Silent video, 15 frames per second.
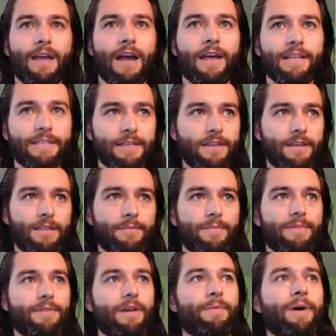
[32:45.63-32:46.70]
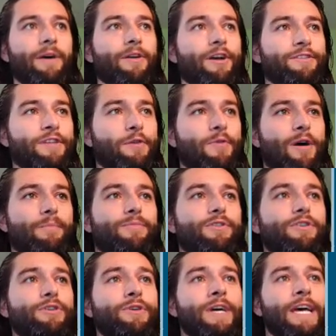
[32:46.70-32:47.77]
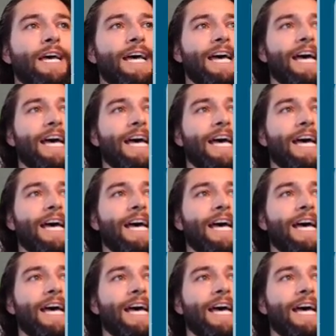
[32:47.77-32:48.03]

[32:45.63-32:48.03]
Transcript: All right, that's enough about us at Ron Blue.